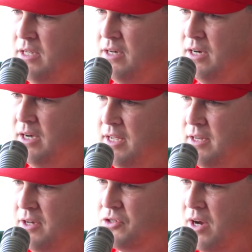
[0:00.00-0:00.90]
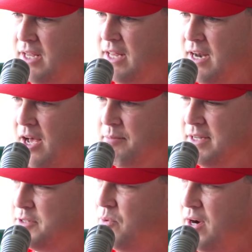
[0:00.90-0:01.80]
and try to get it out by
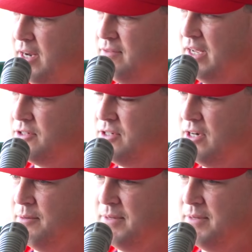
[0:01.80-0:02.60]
spring of next year.